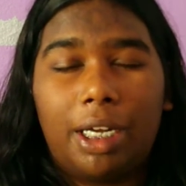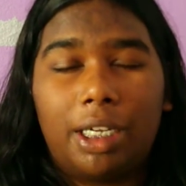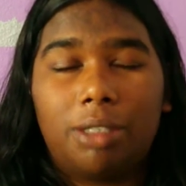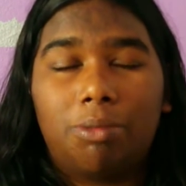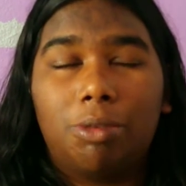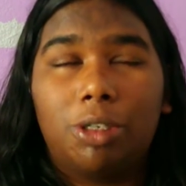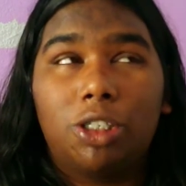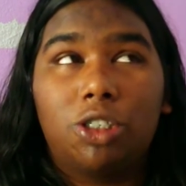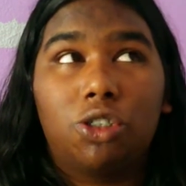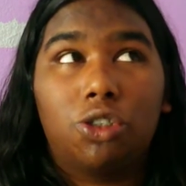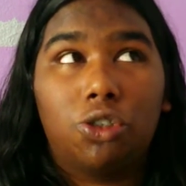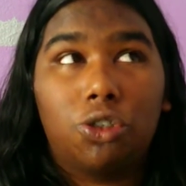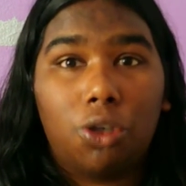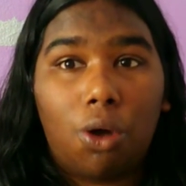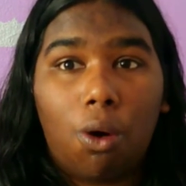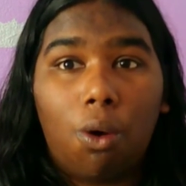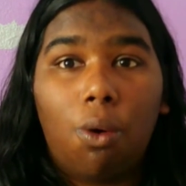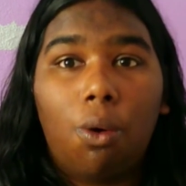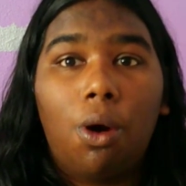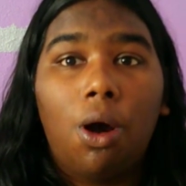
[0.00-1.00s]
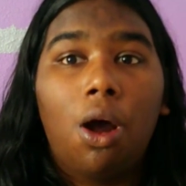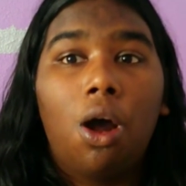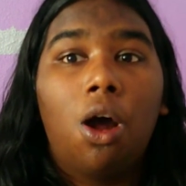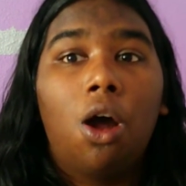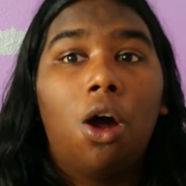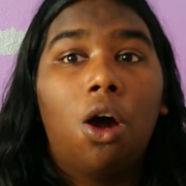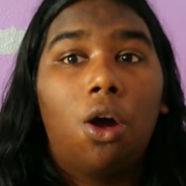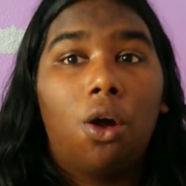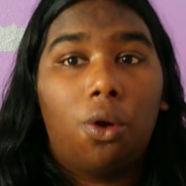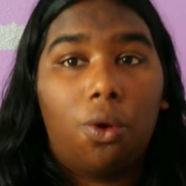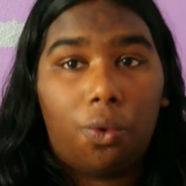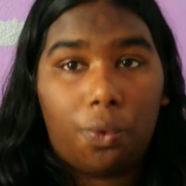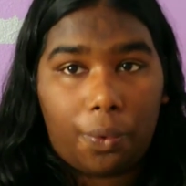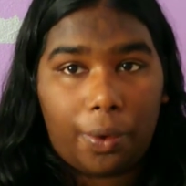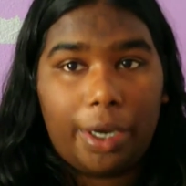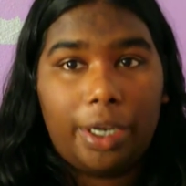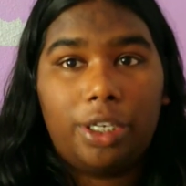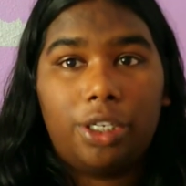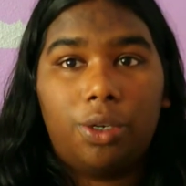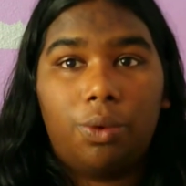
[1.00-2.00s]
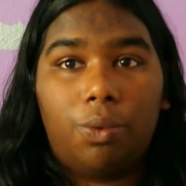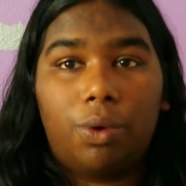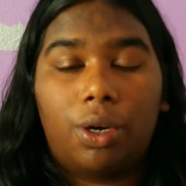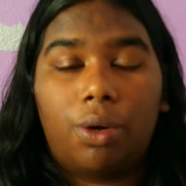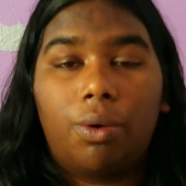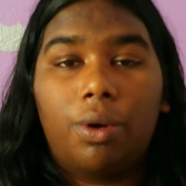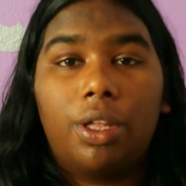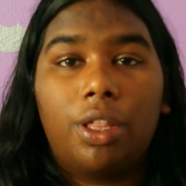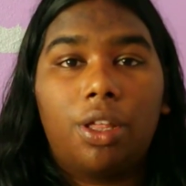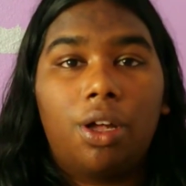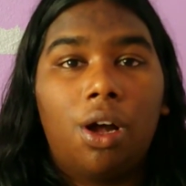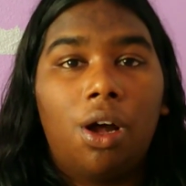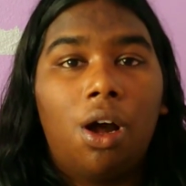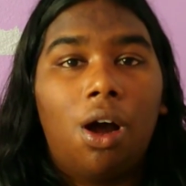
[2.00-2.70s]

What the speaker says: has been so great to work with,